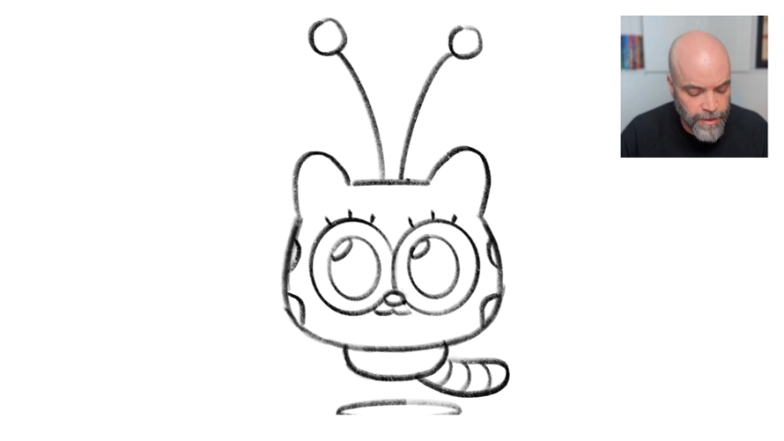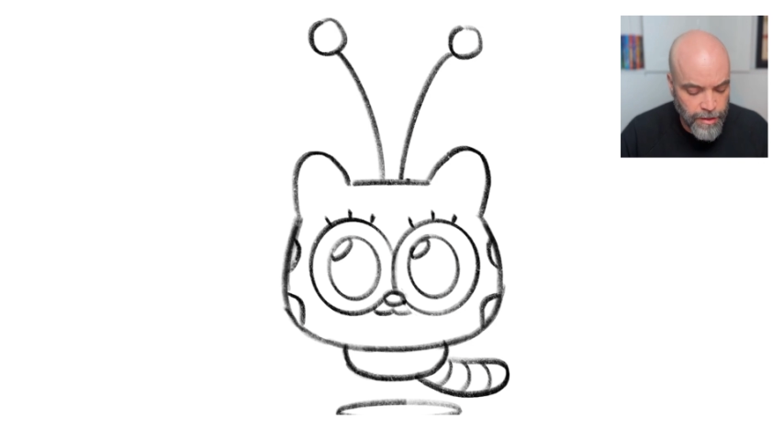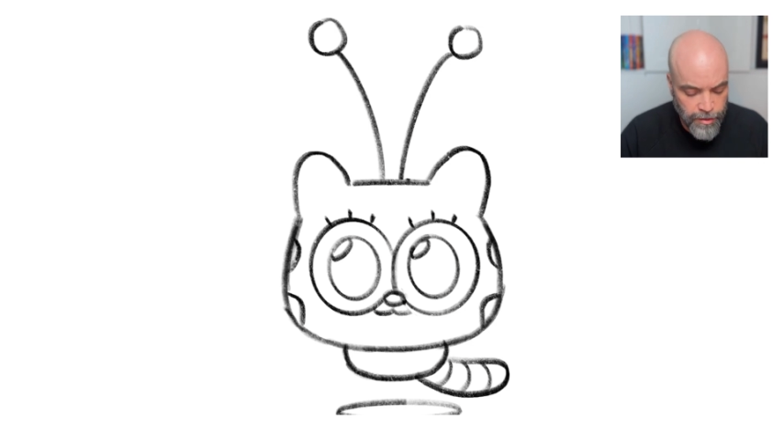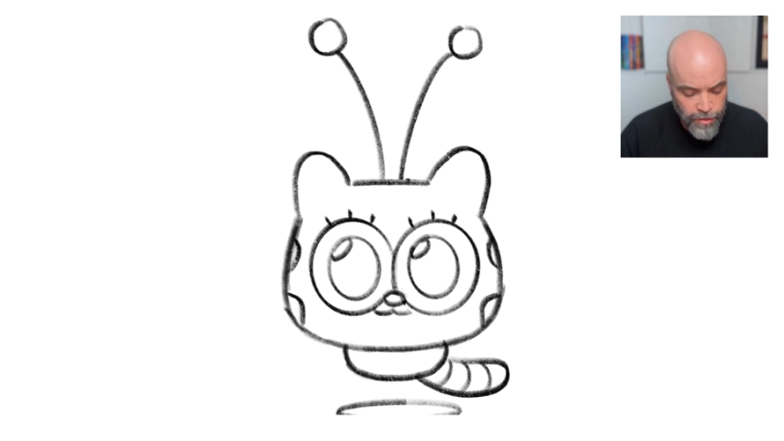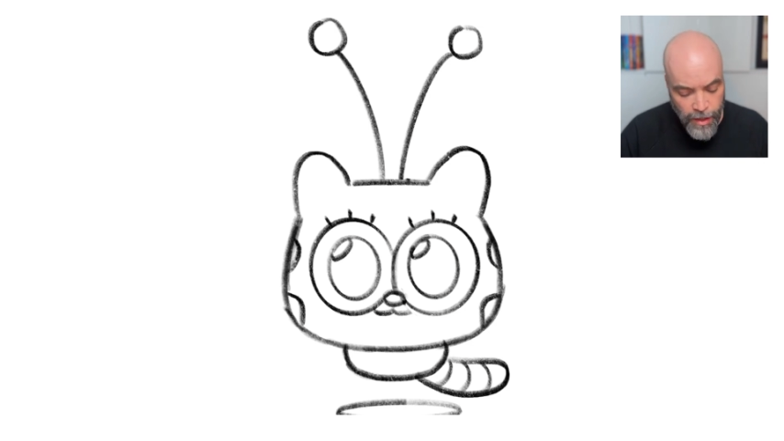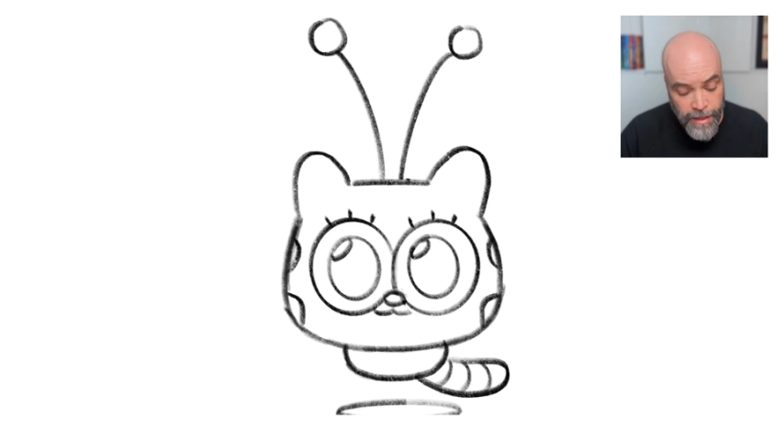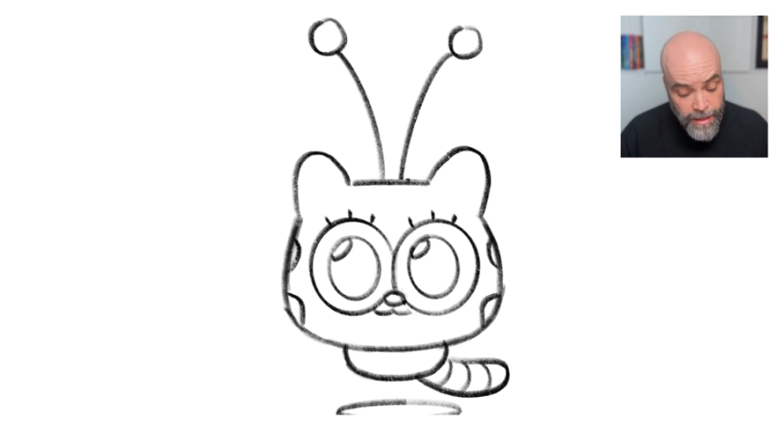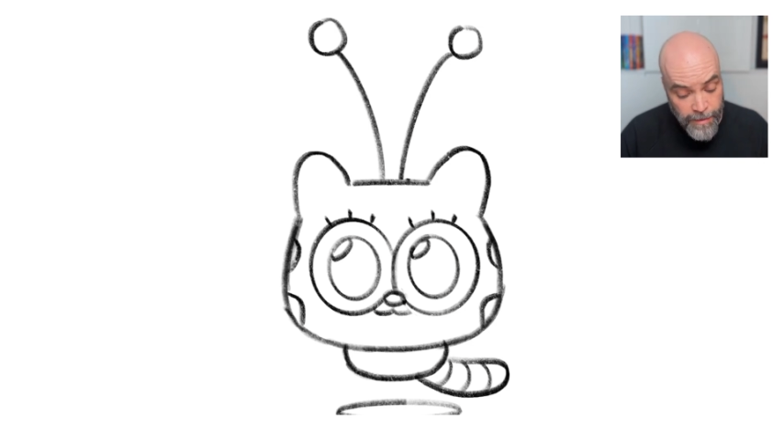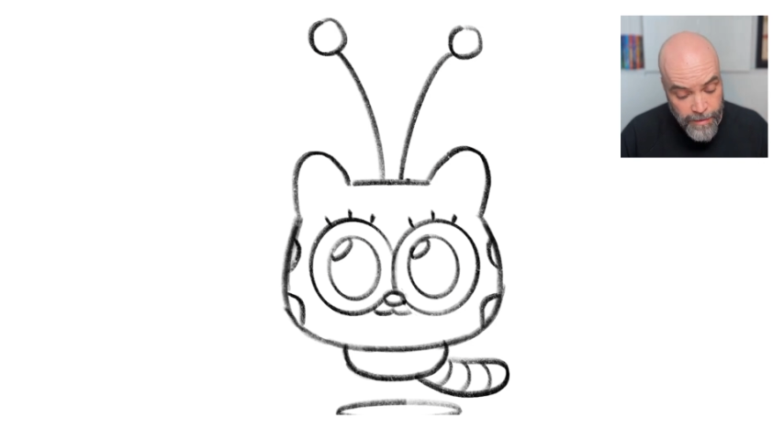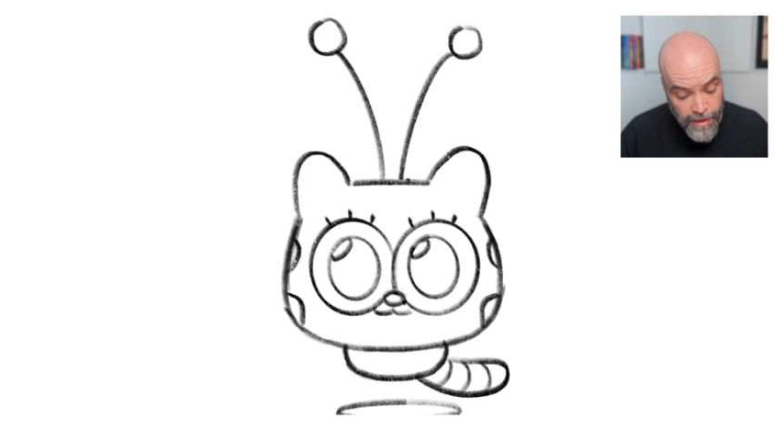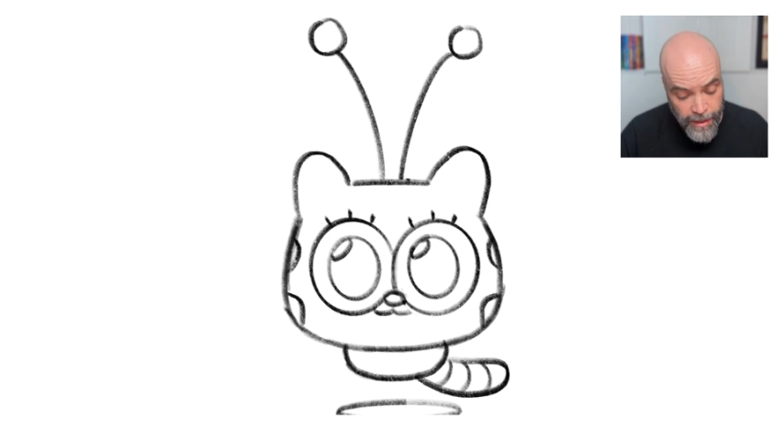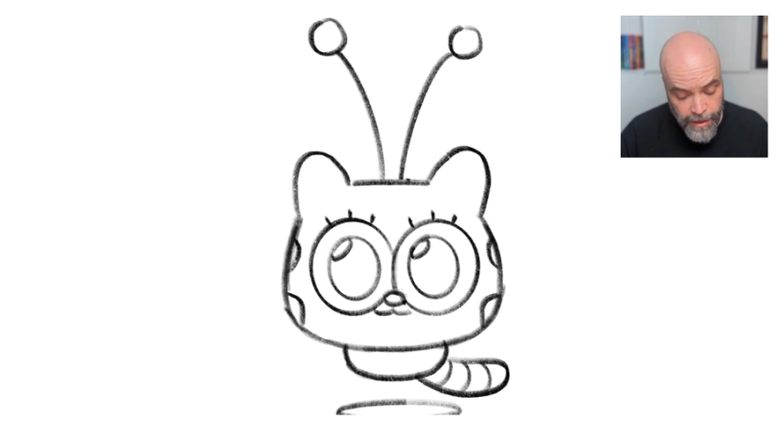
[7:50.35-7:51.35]
you can draw
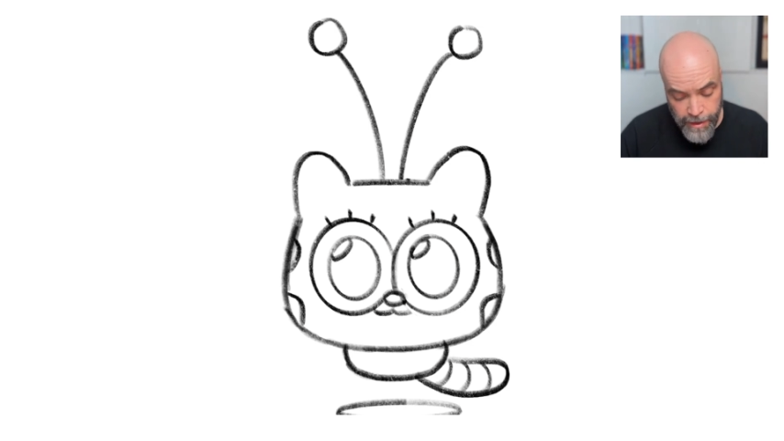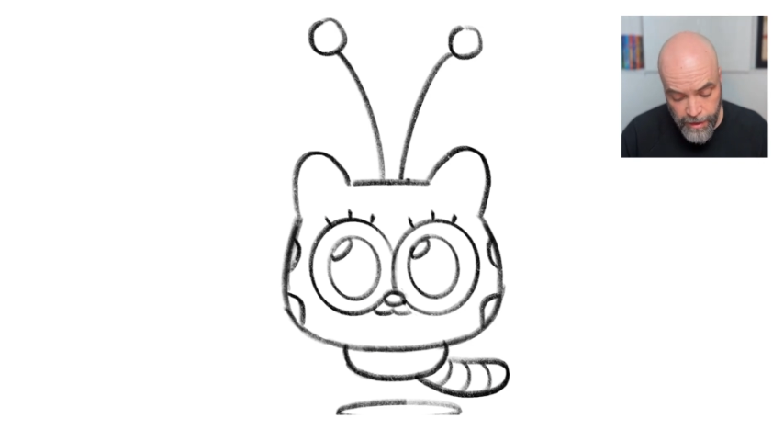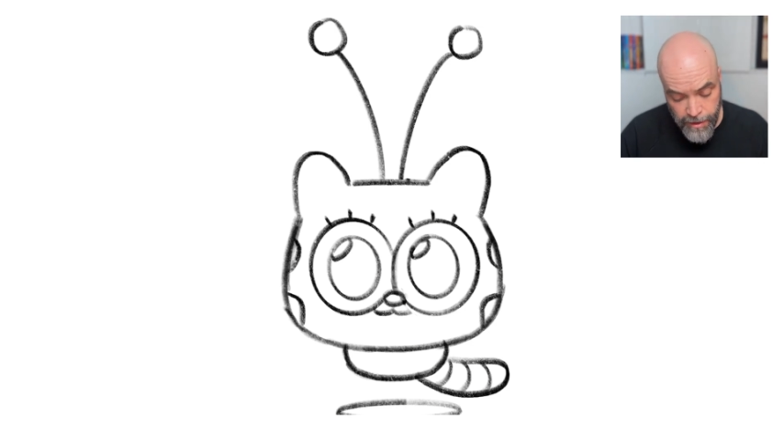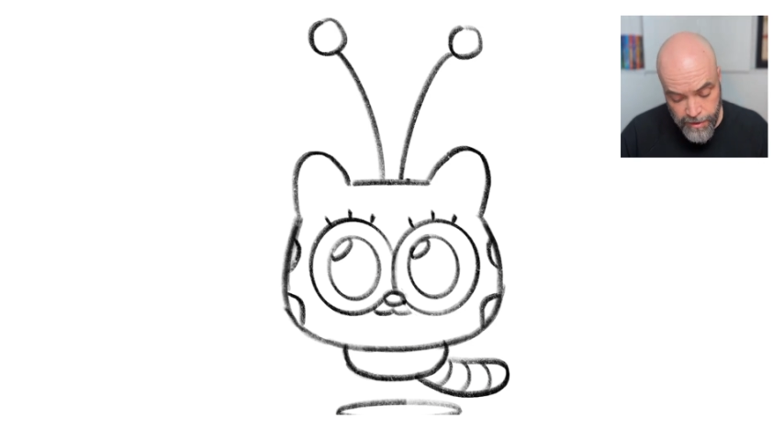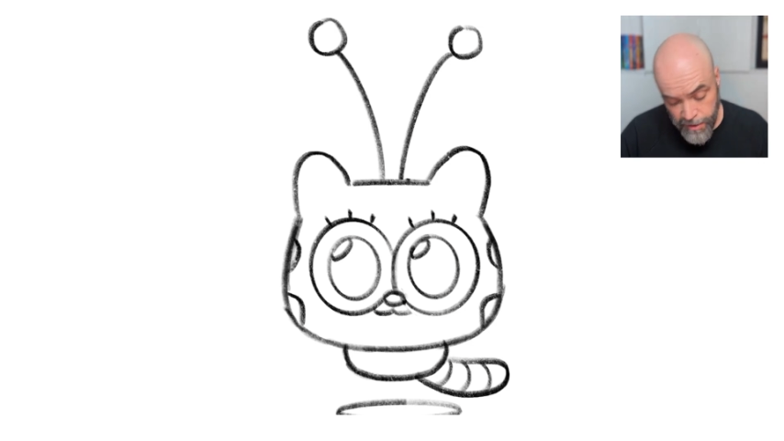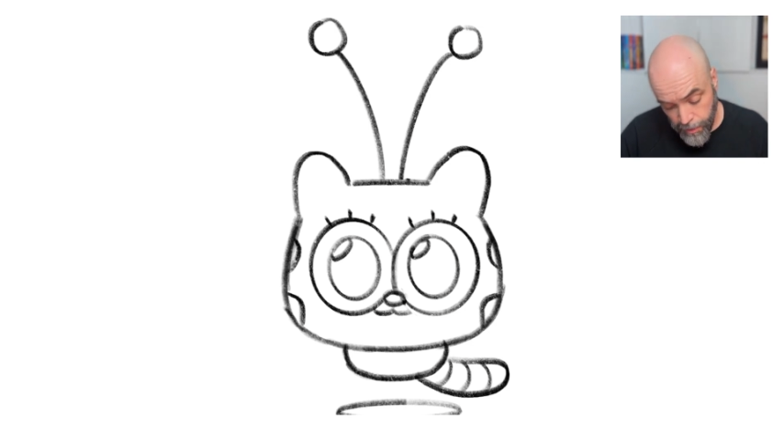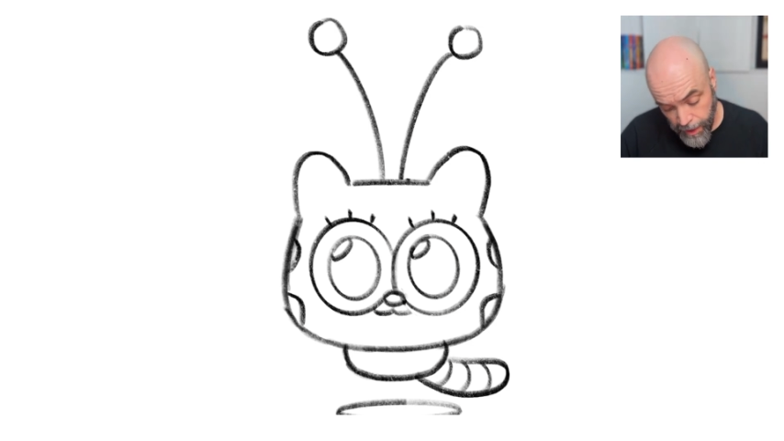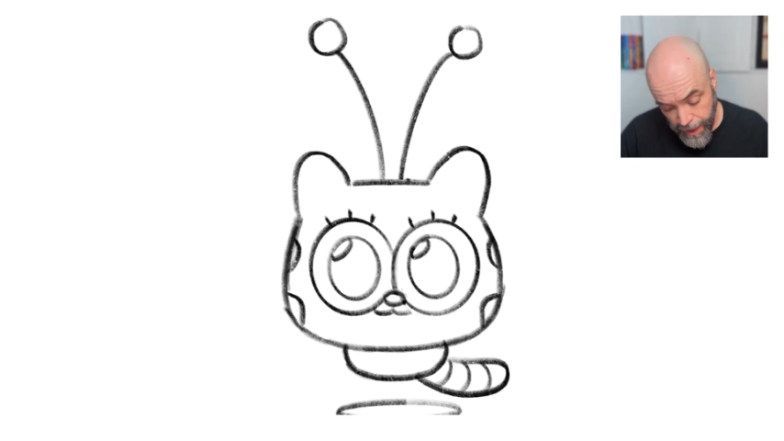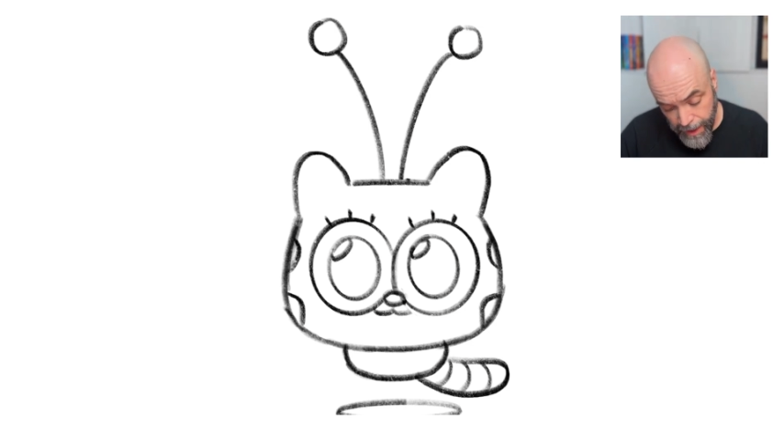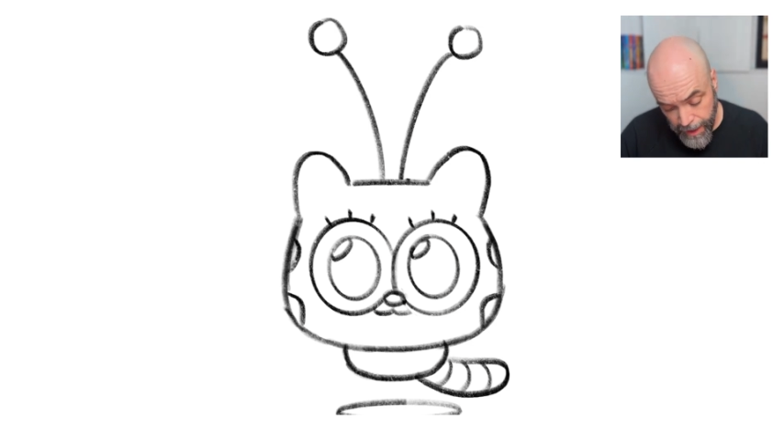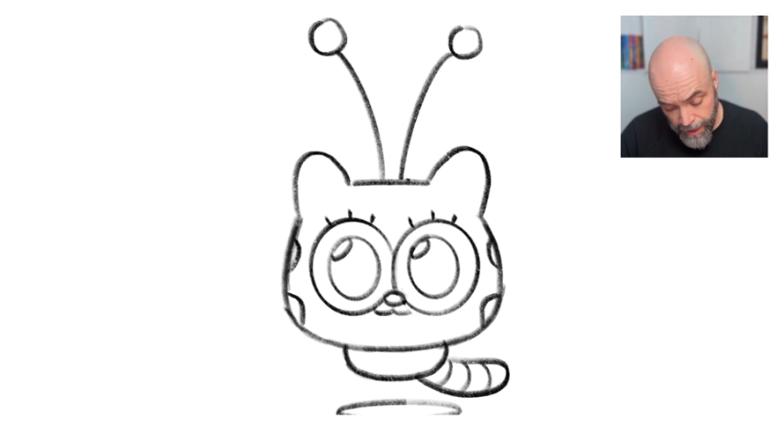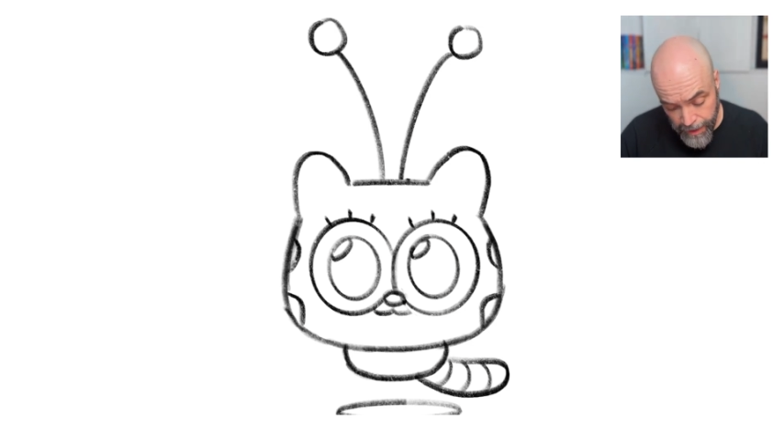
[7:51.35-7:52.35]
something and it looks
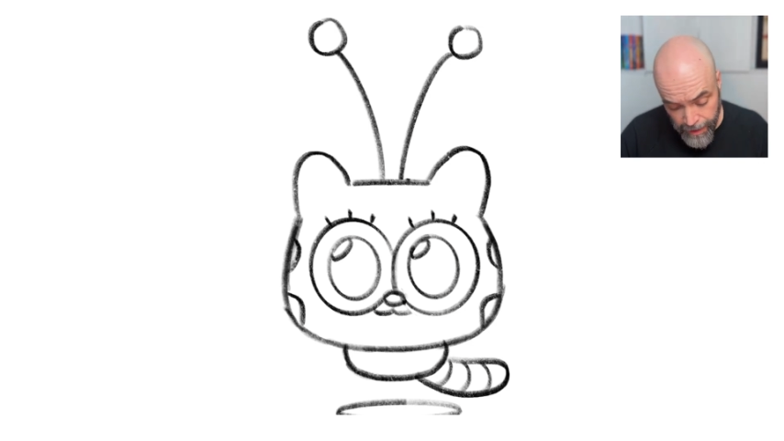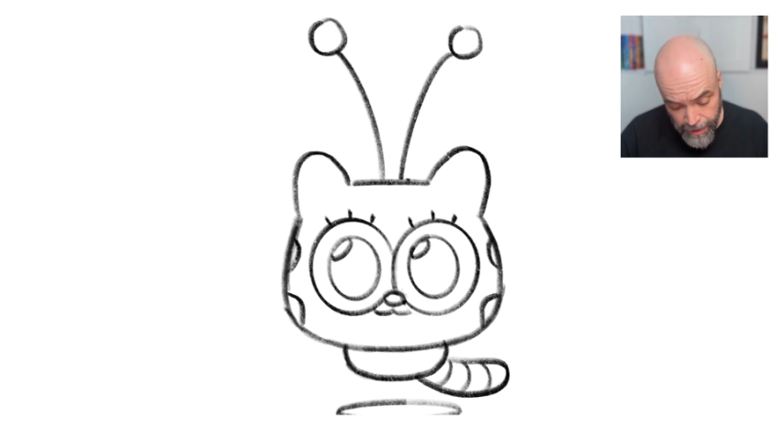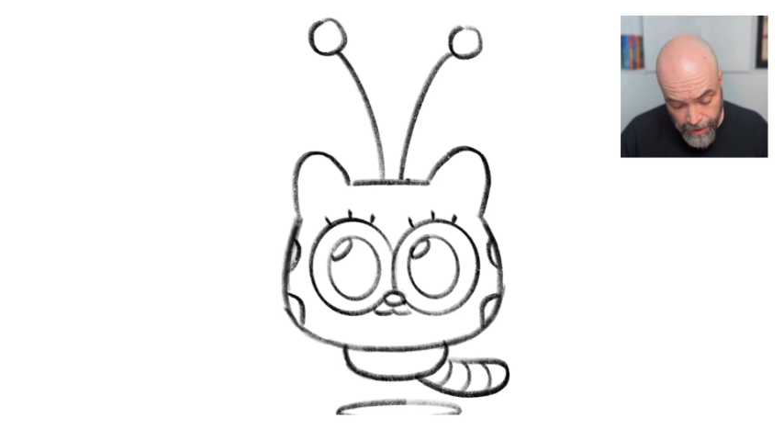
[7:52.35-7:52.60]
okay,